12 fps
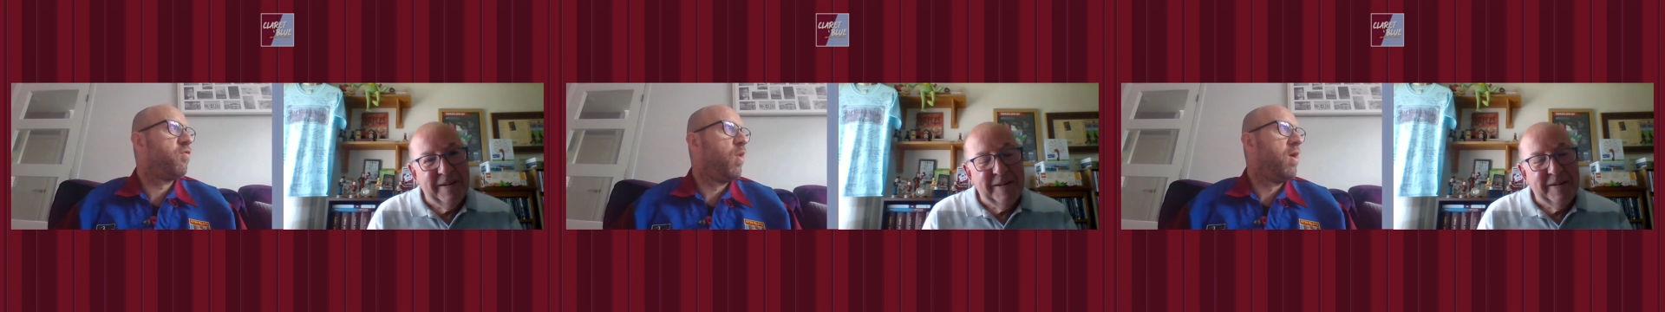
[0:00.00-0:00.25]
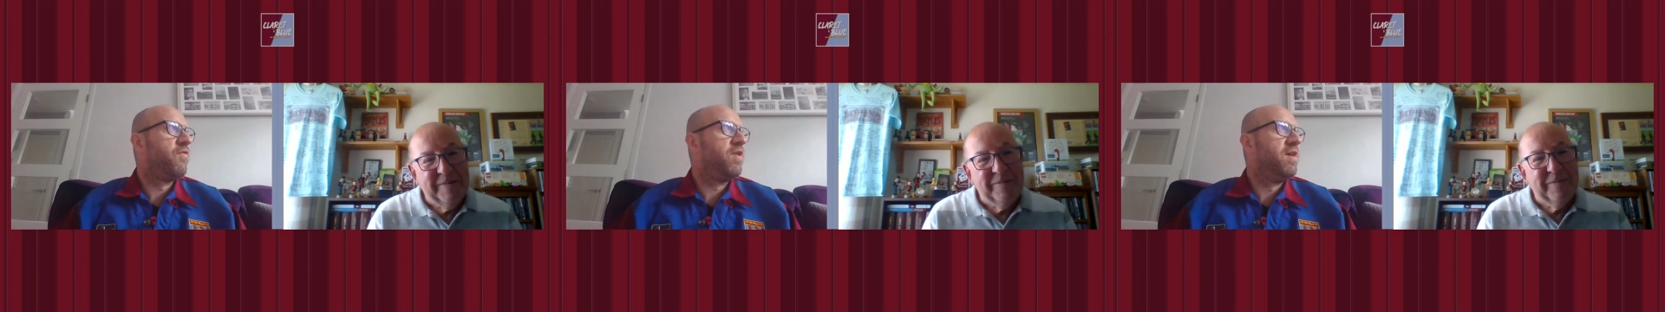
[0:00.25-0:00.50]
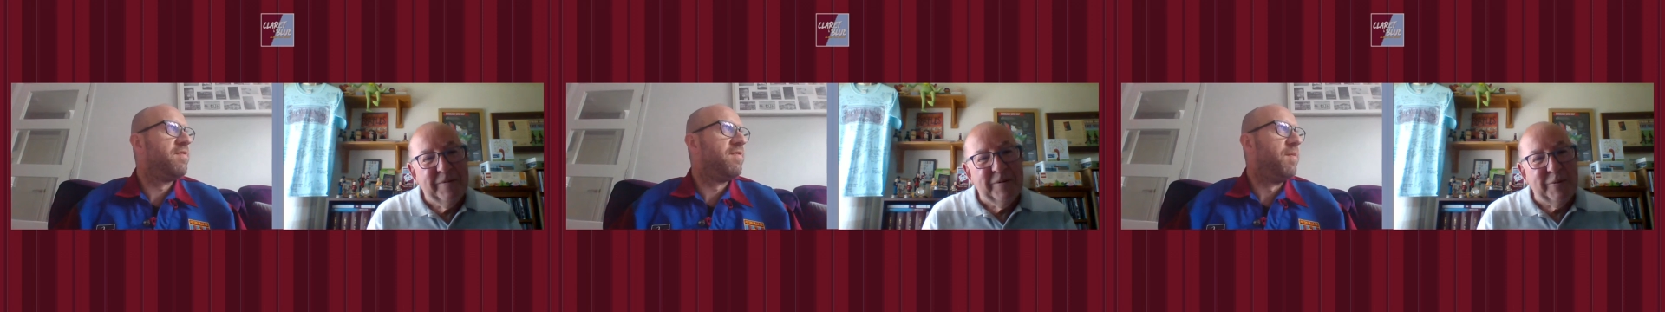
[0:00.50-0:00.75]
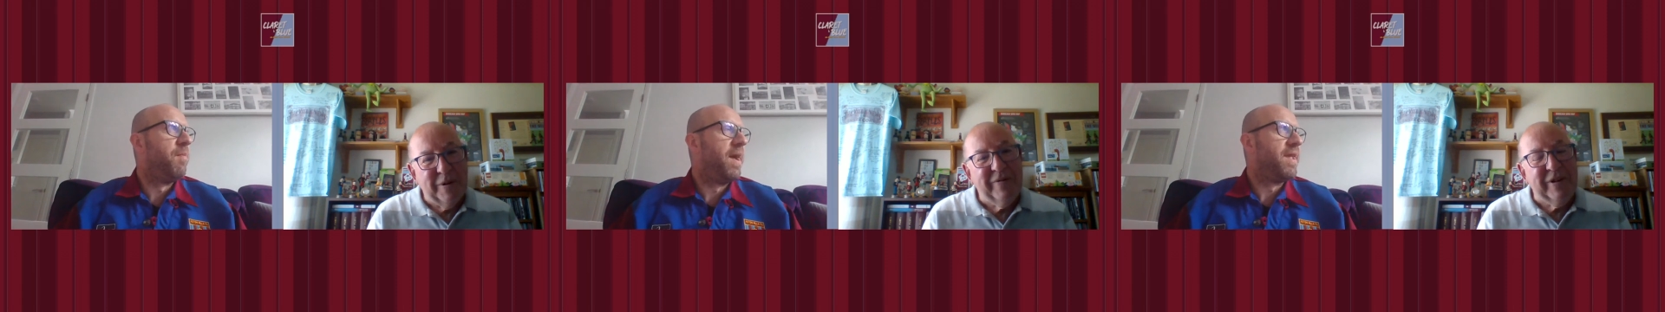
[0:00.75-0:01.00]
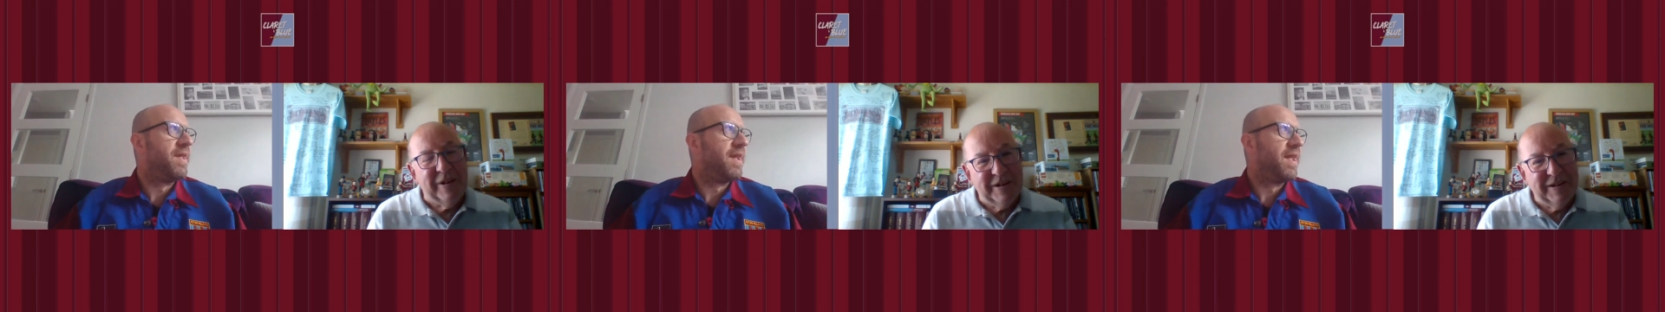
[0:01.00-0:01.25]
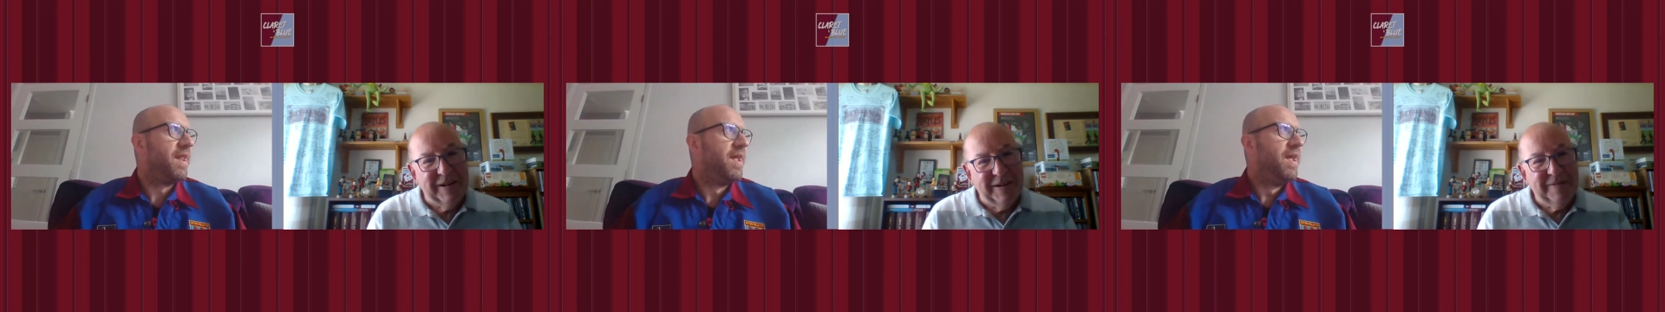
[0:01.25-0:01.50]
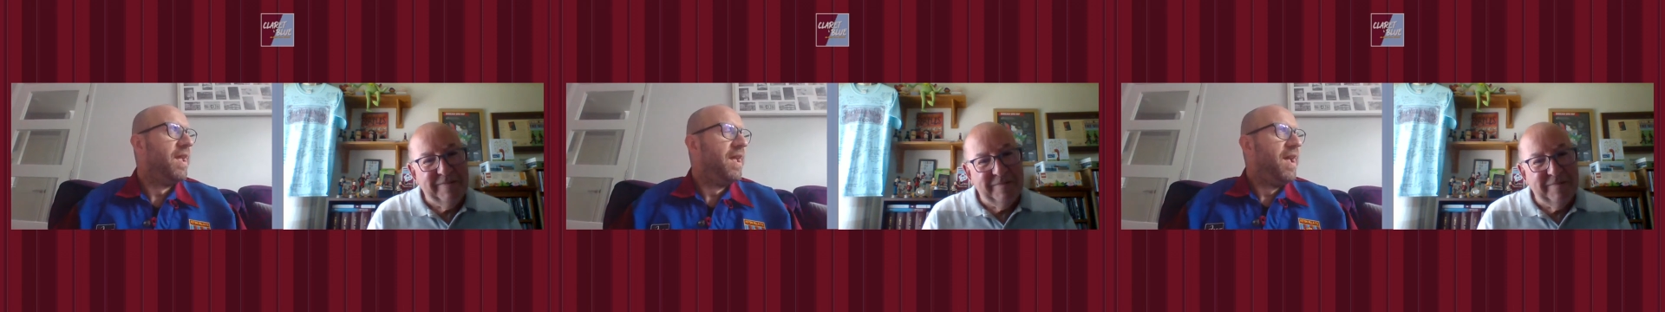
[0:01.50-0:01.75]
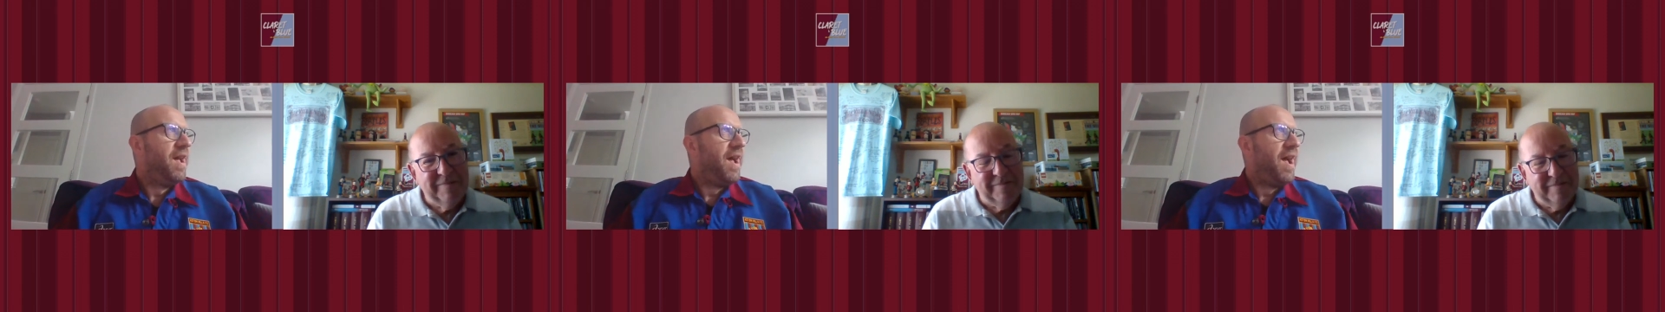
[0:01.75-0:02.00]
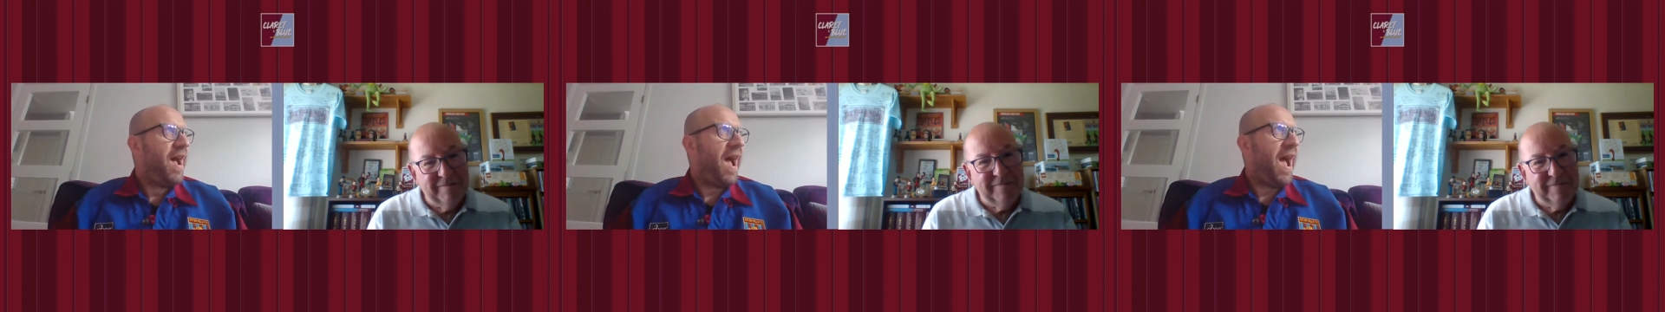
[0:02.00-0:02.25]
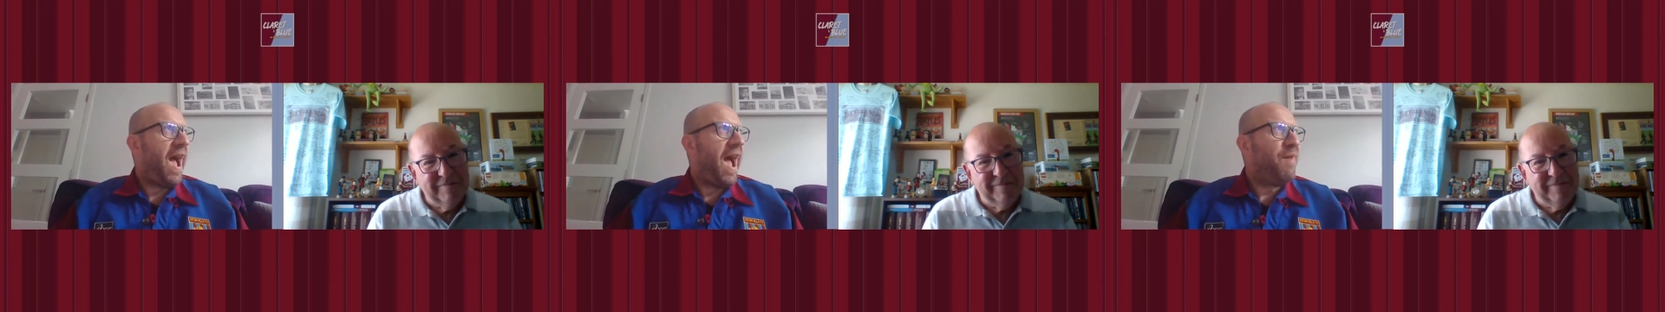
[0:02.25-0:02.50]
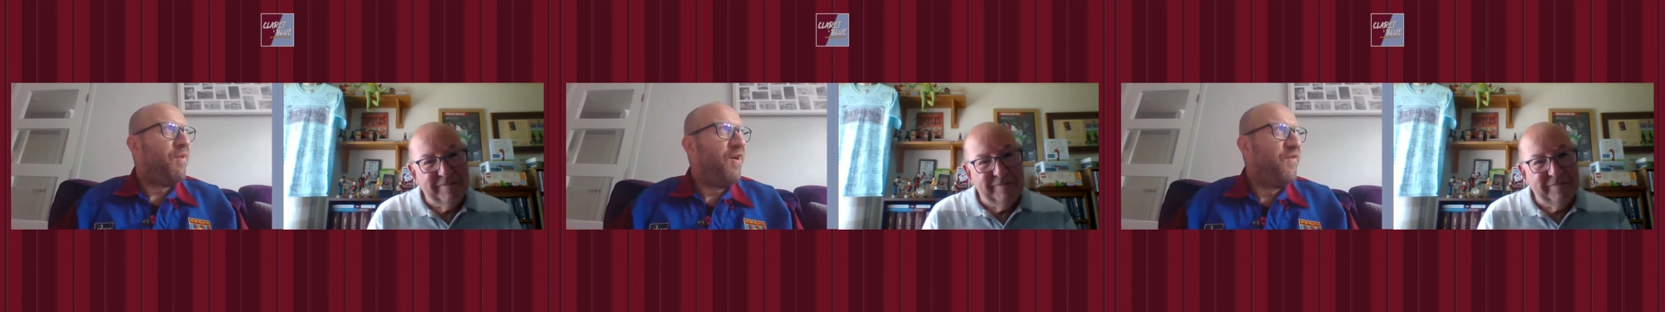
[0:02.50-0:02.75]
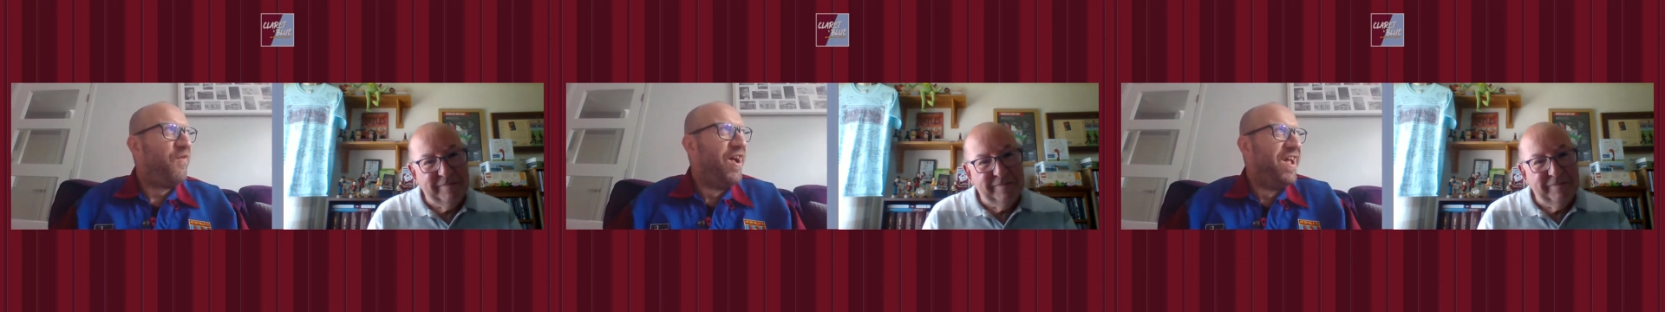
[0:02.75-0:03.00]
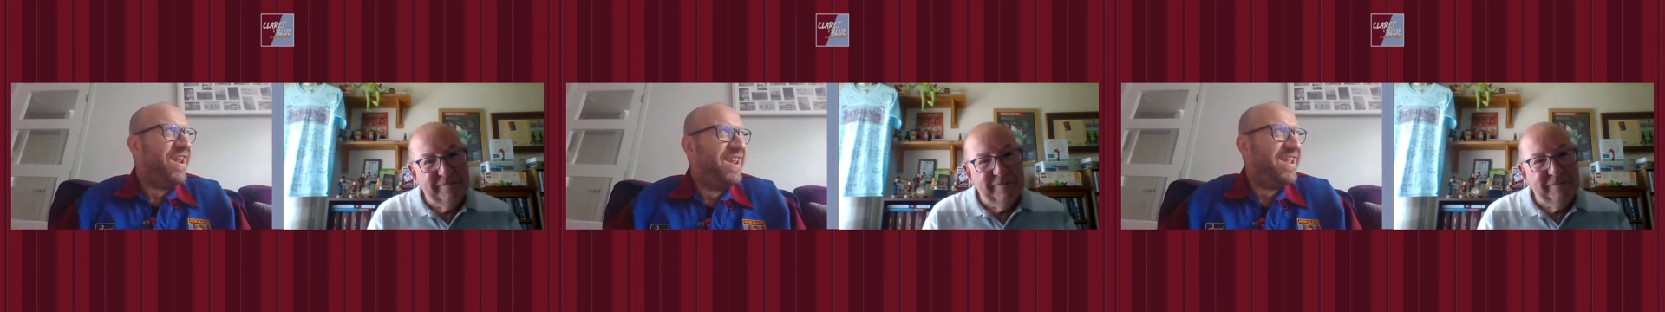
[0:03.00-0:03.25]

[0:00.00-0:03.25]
Speaker 1: 12 years in 12 the making. Yeah. Mm. How often